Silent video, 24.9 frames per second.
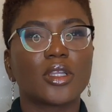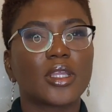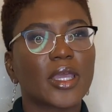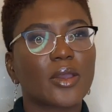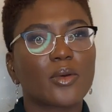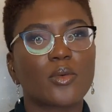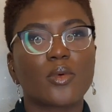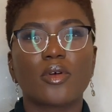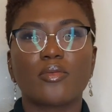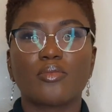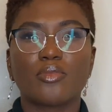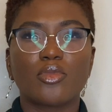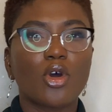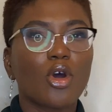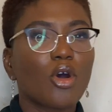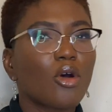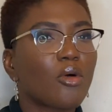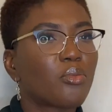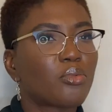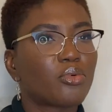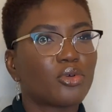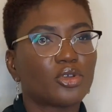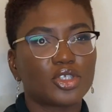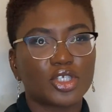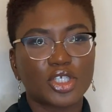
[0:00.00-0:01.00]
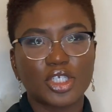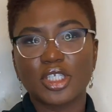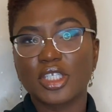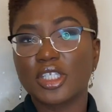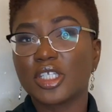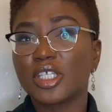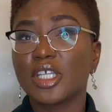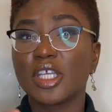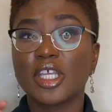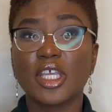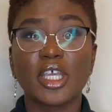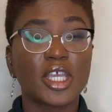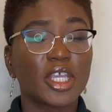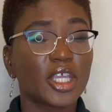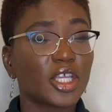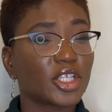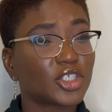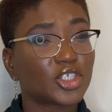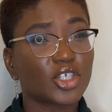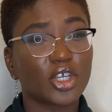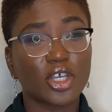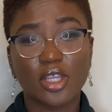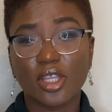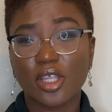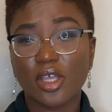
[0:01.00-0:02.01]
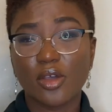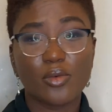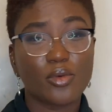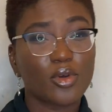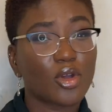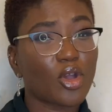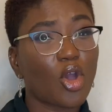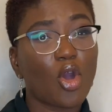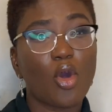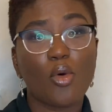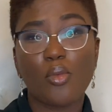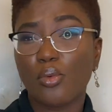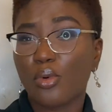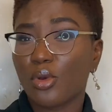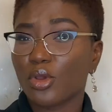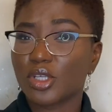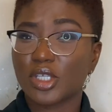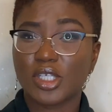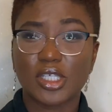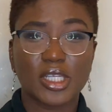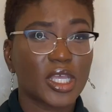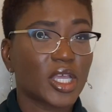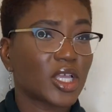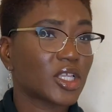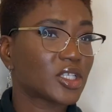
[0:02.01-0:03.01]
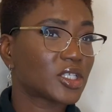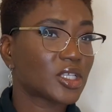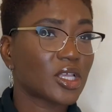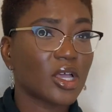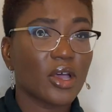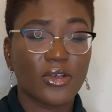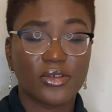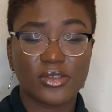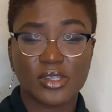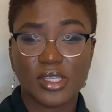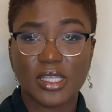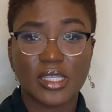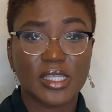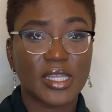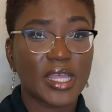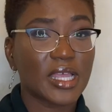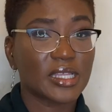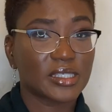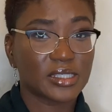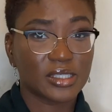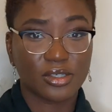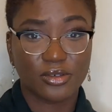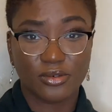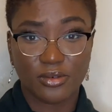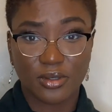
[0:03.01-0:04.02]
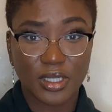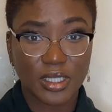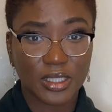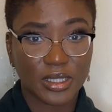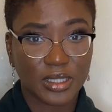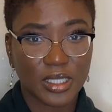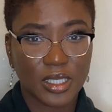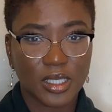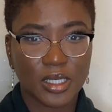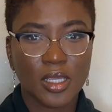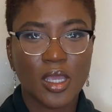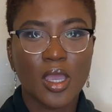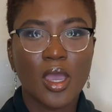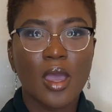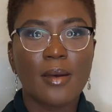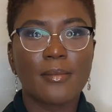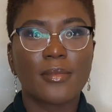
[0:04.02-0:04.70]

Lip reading: Like, we're all pushing each other, we're all pushing ourselves, and that's a great thing.